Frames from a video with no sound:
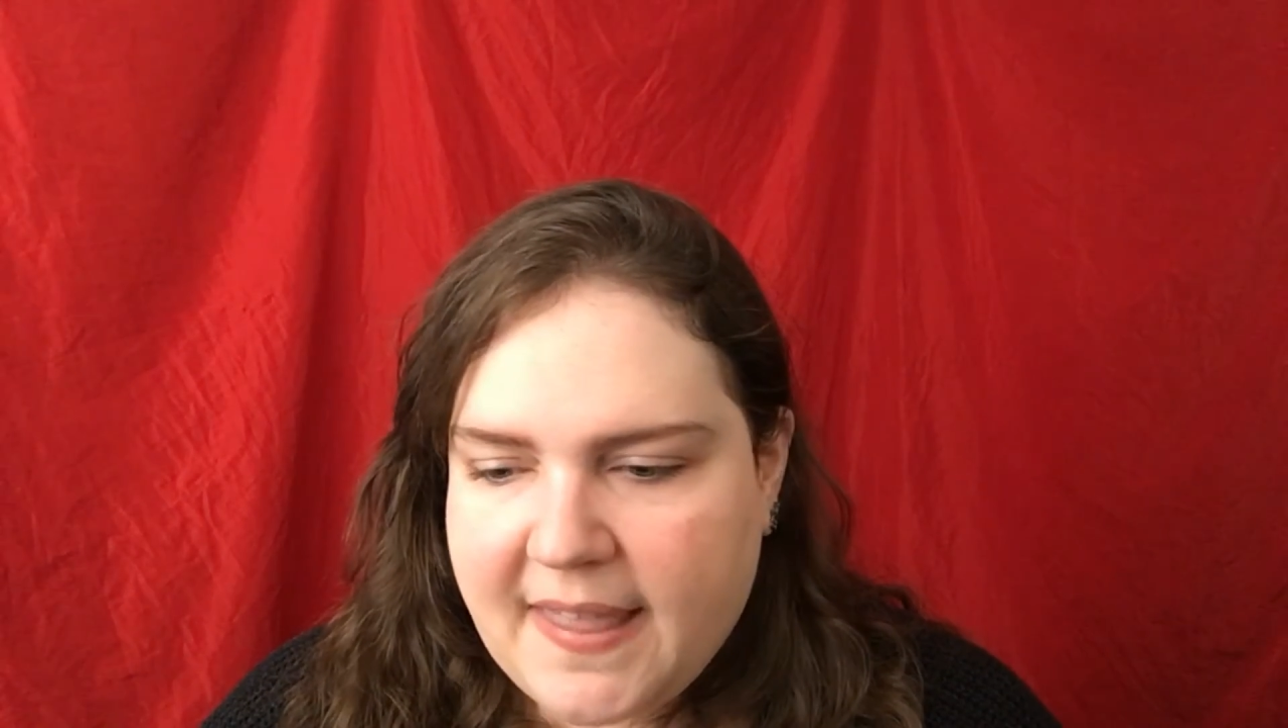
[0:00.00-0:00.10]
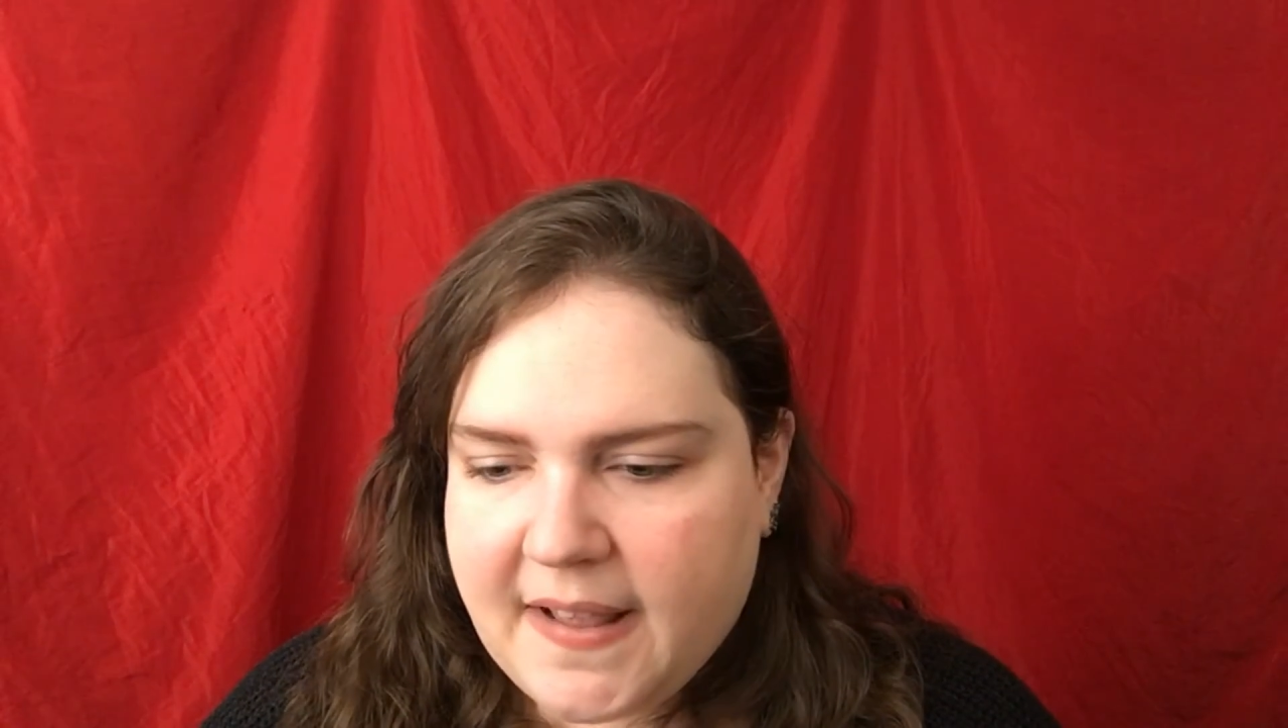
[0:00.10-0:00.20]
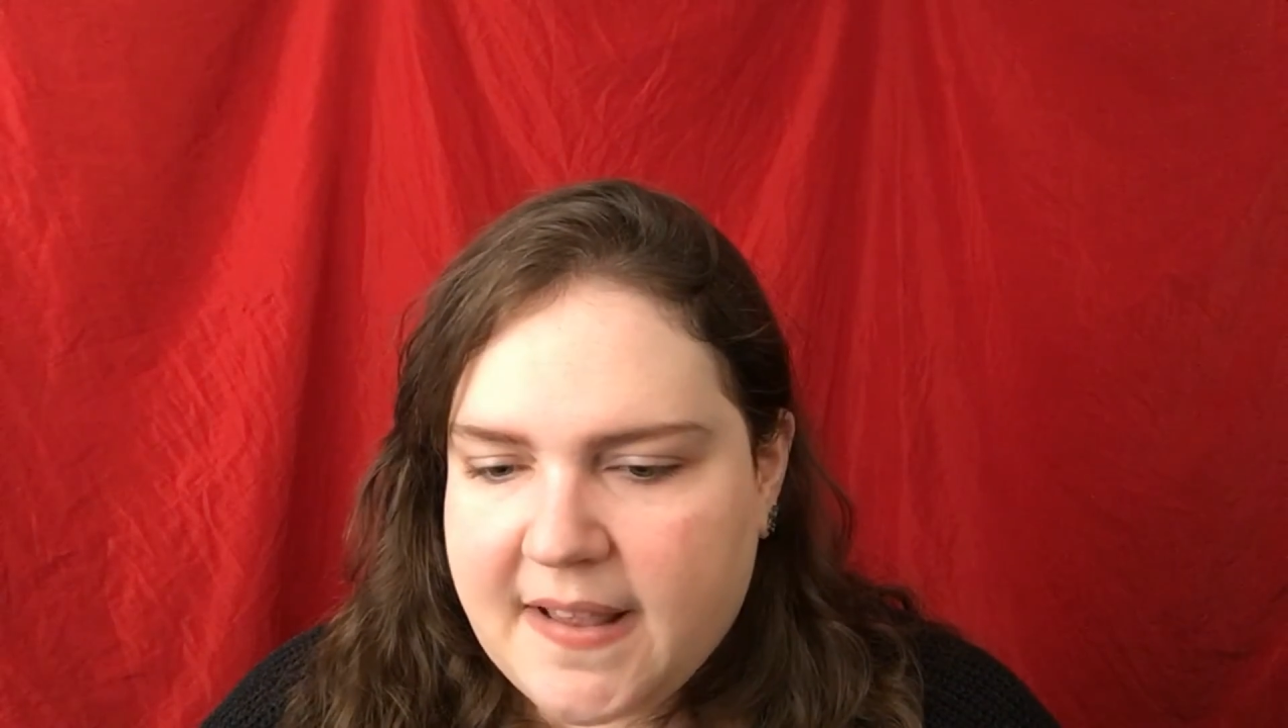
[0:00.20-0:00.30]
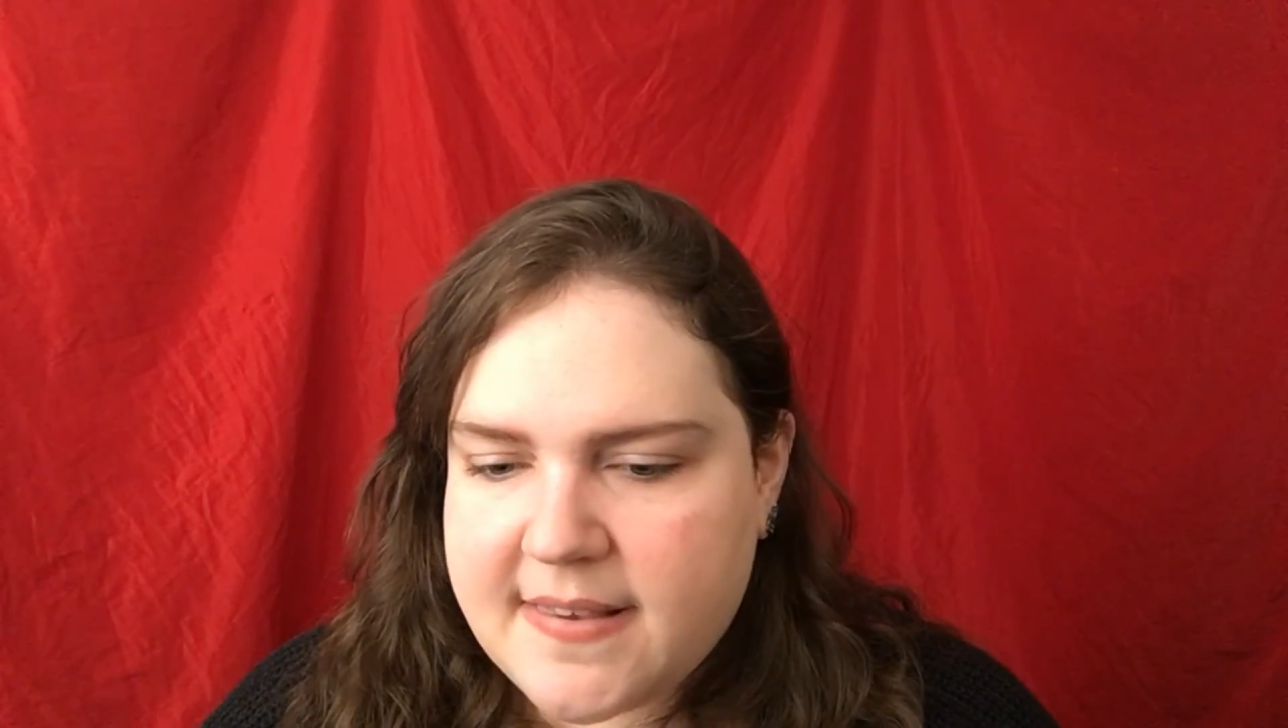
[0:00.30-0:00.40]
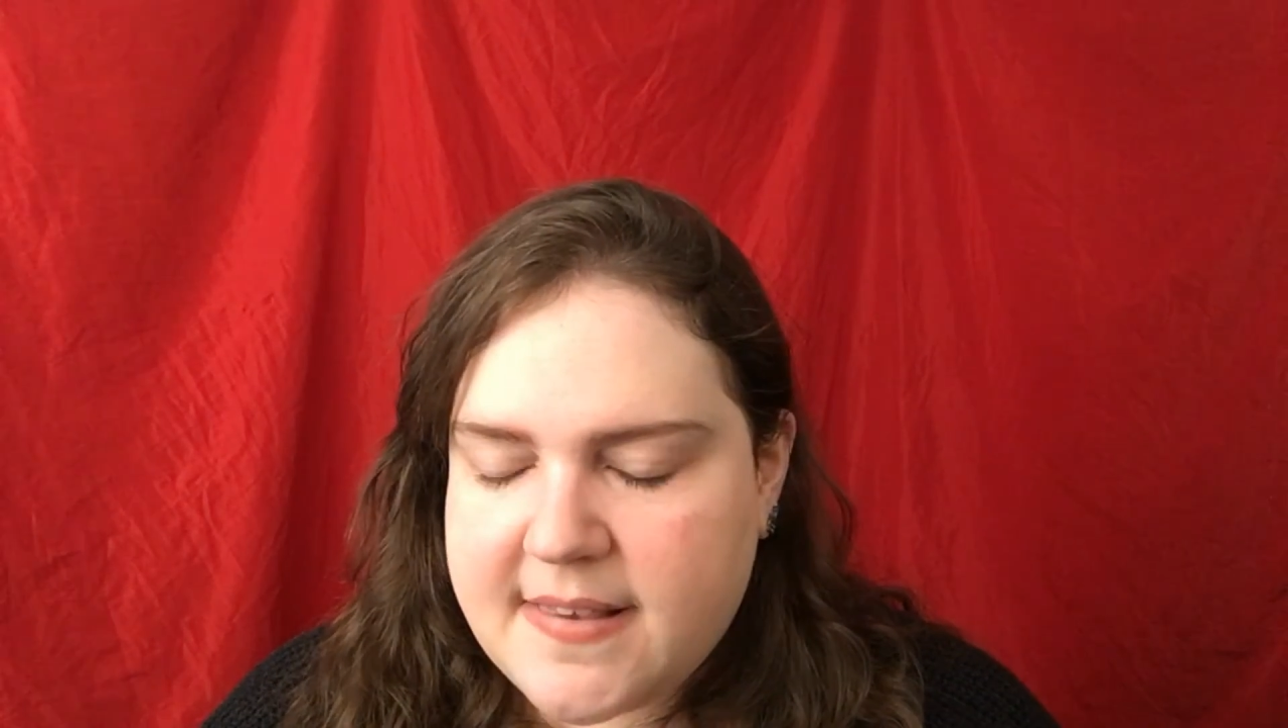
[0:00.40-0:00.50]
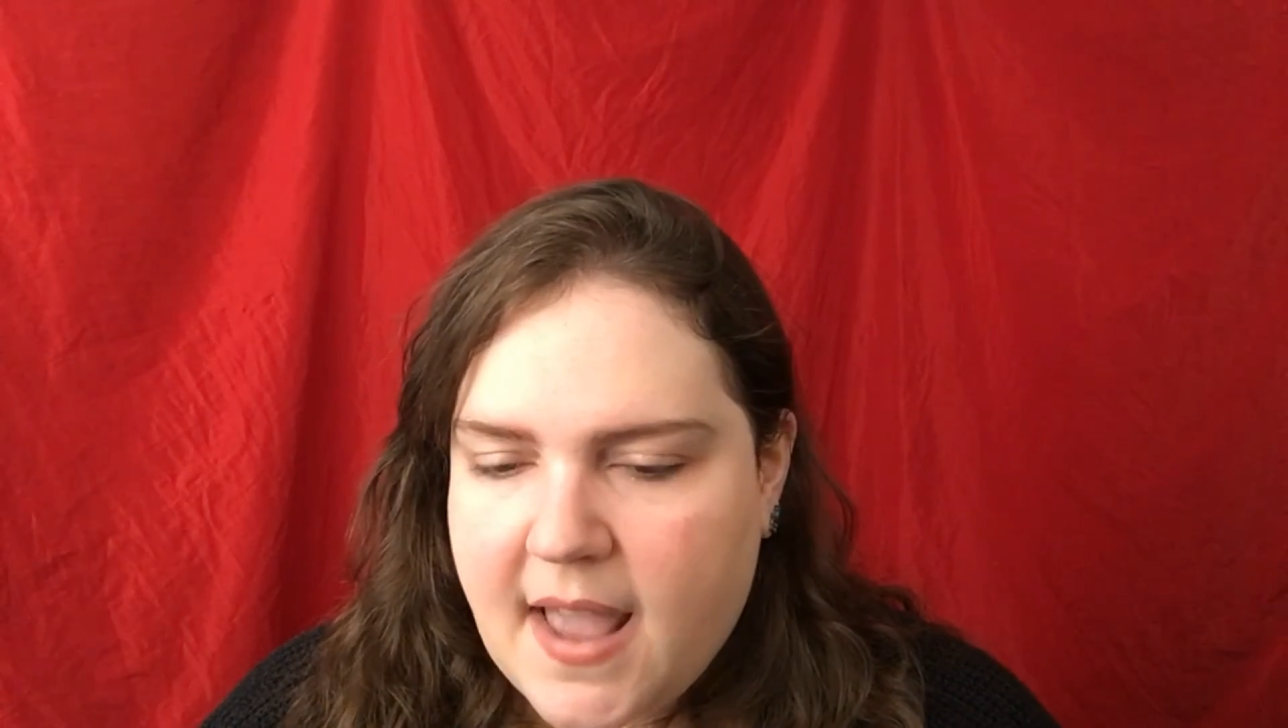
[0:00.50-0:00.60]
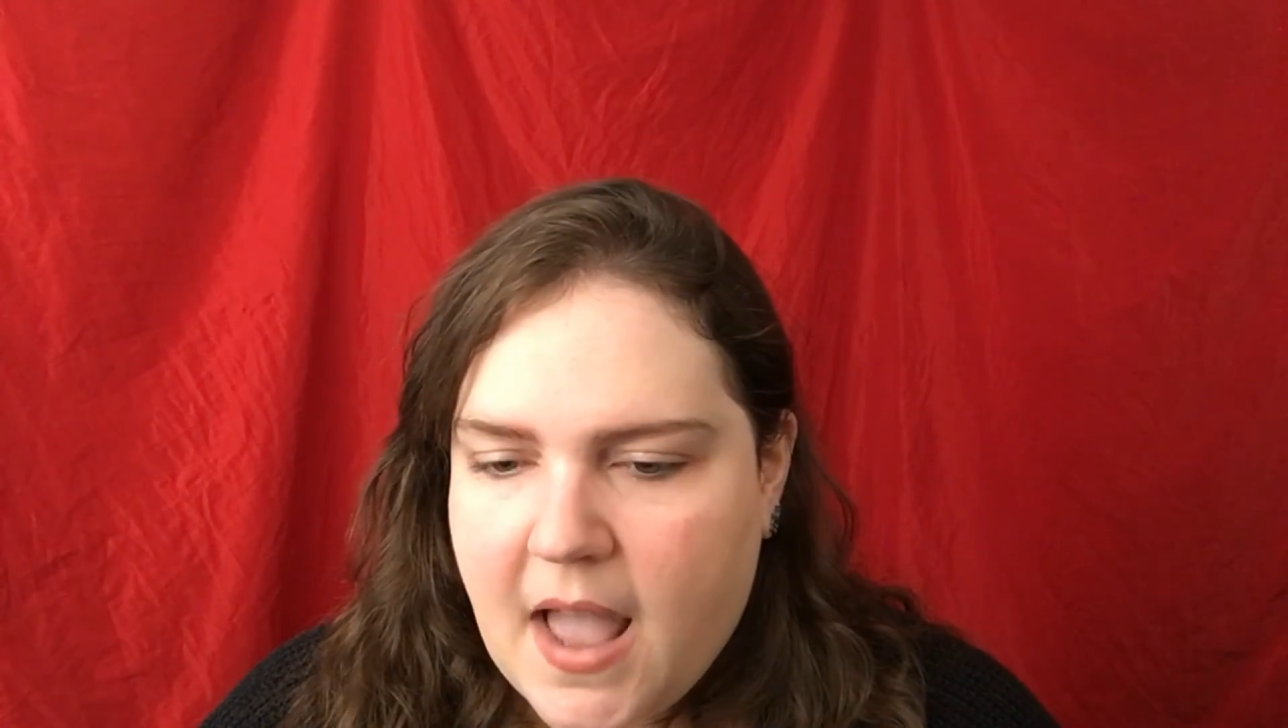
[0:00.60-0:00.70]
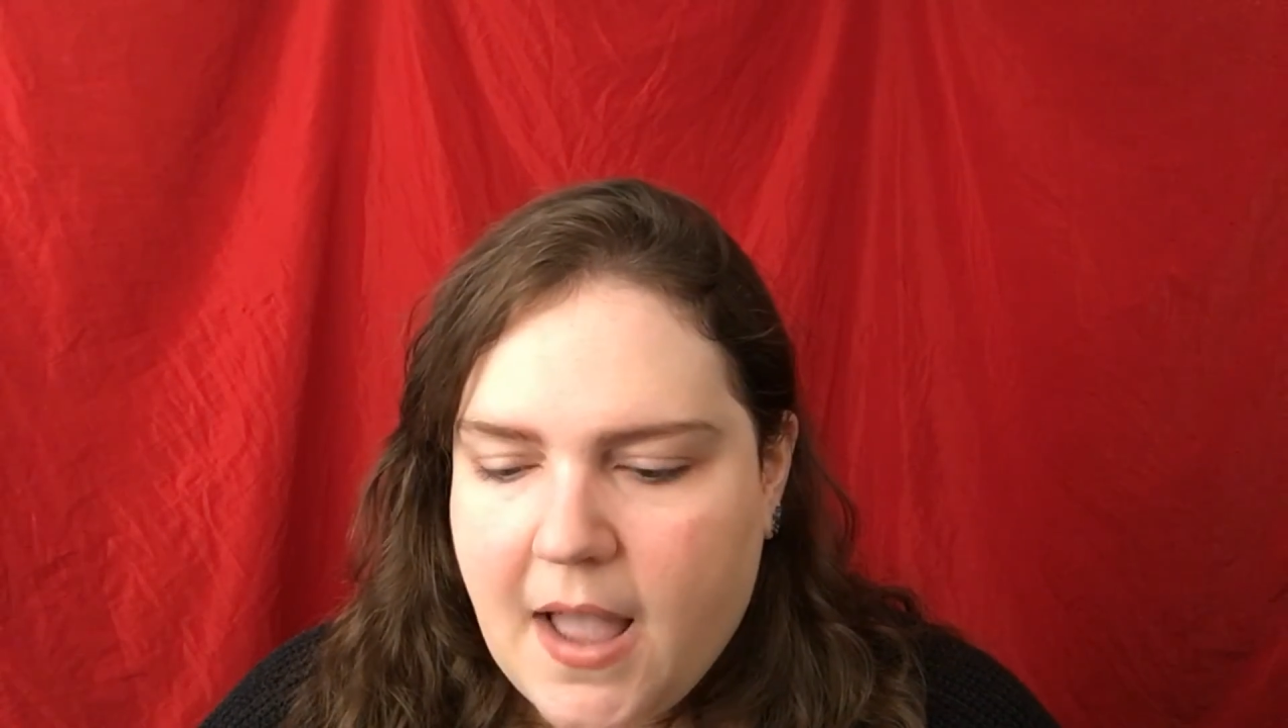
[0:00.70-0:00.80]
at least.